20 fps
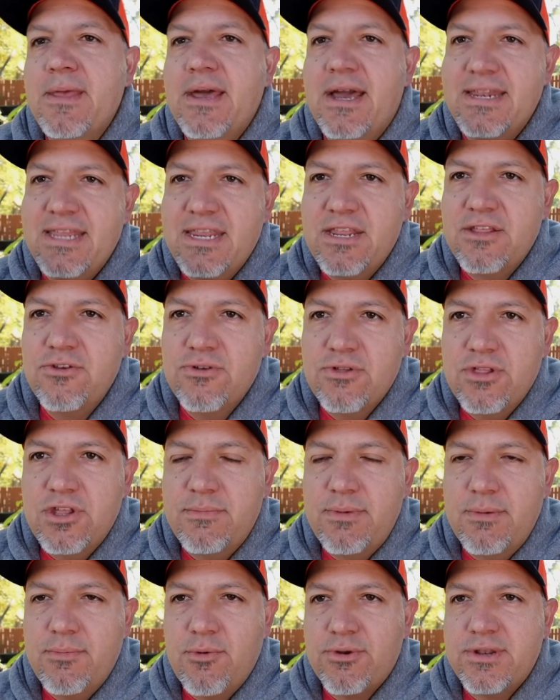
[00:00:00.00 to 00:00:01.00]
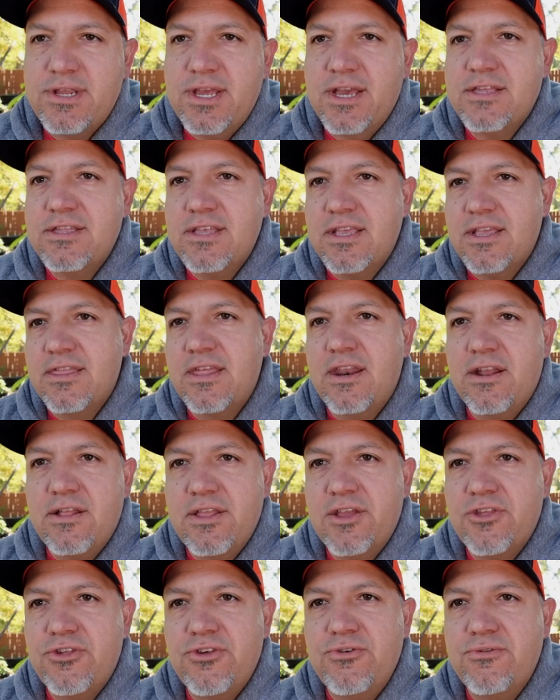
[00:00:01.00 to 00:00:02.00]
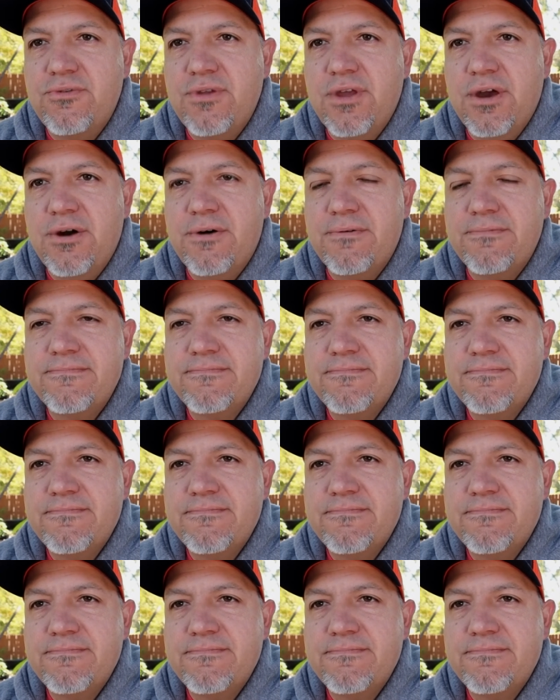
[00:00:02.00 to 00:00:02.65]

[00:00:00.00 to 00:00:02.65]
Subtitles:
I need to do a little bit more testing and then I'll let you know.